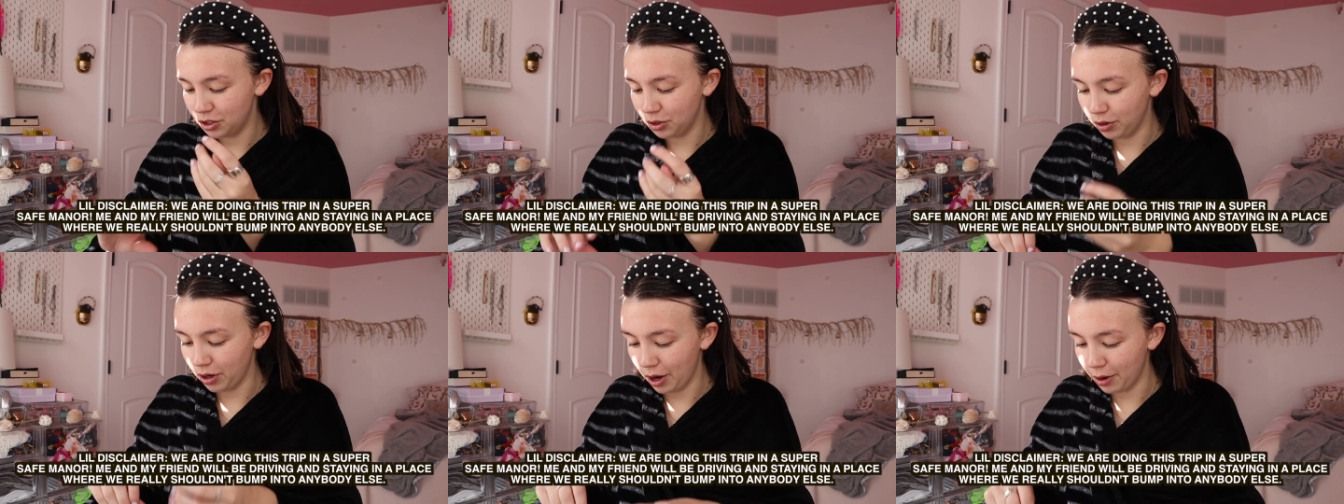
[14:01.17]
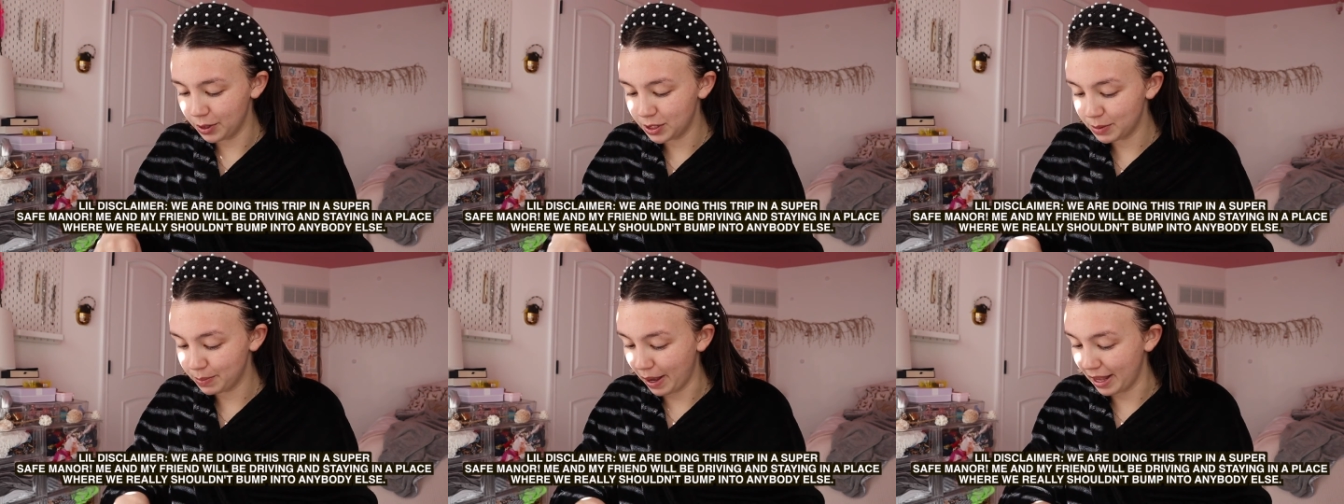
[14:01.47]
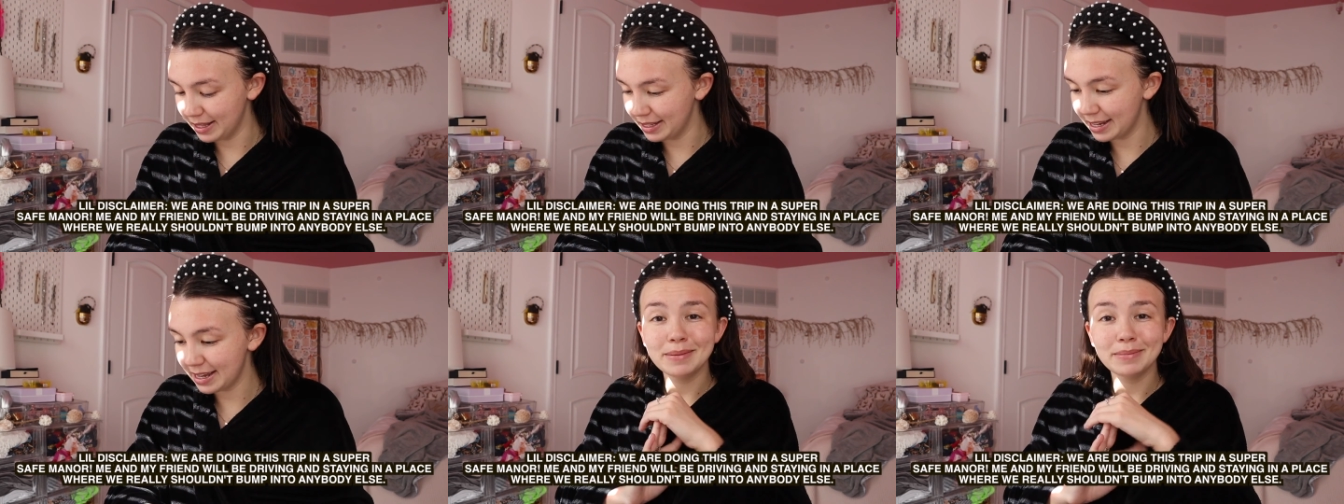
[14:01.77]
to go
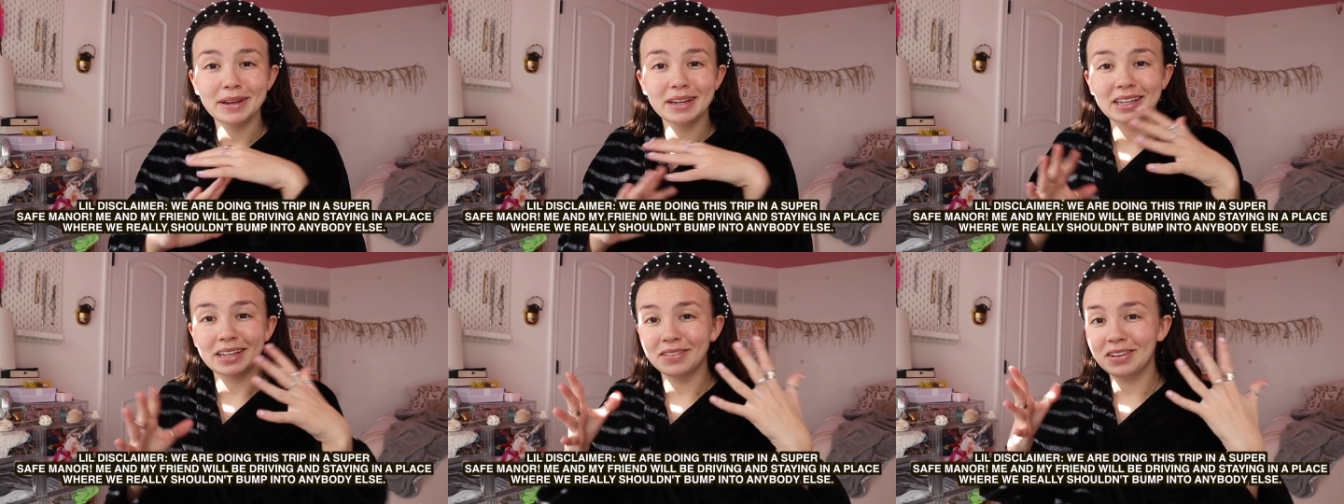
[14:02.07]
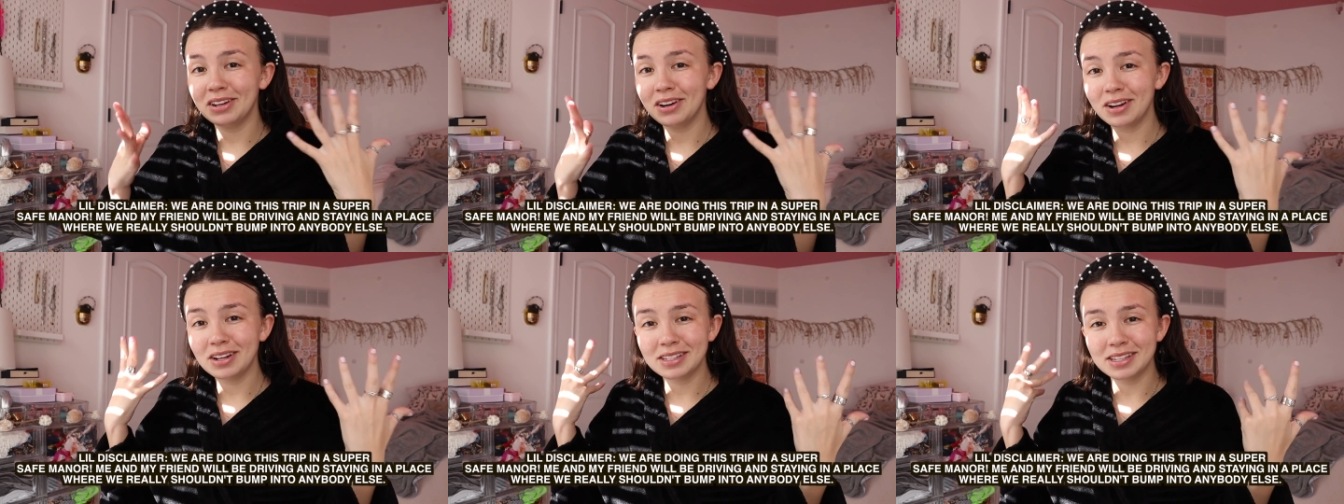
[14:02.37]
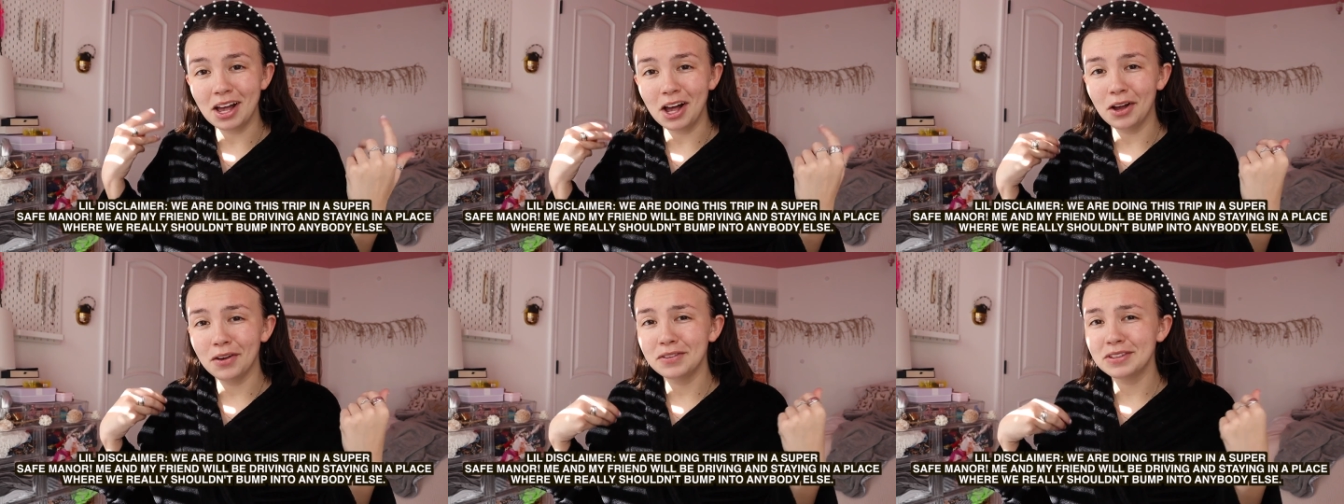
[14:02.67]
spend it by giving
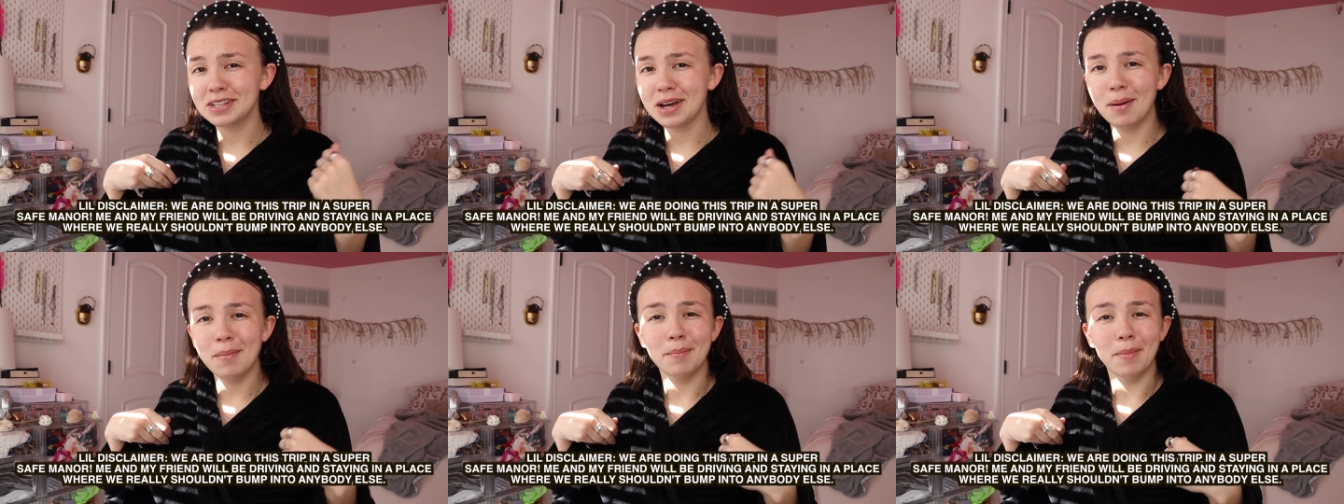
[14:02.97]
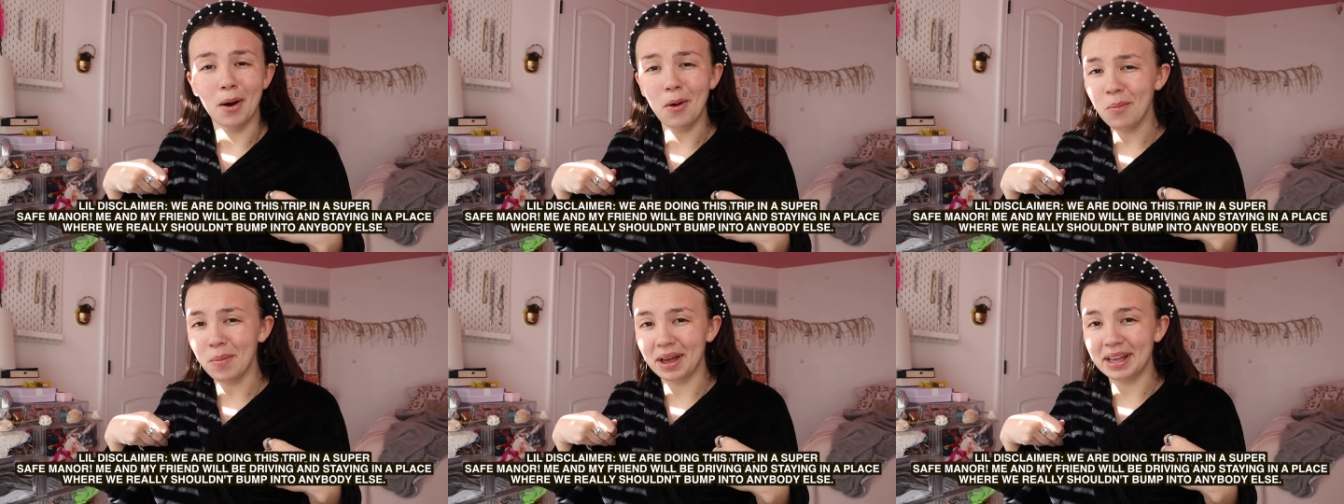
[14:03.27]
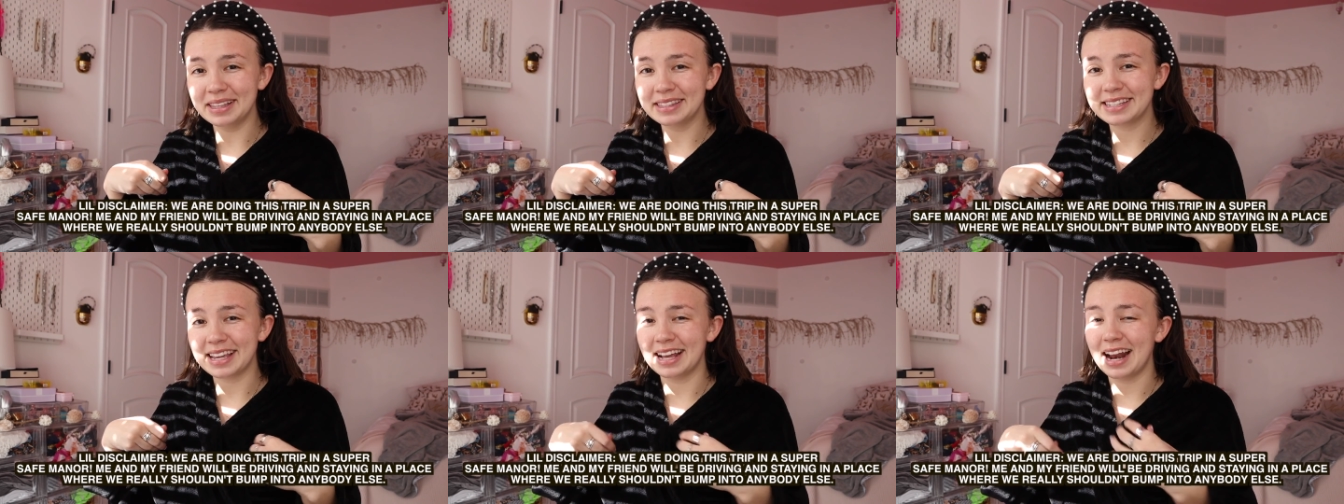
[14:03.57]
ourselves a moment.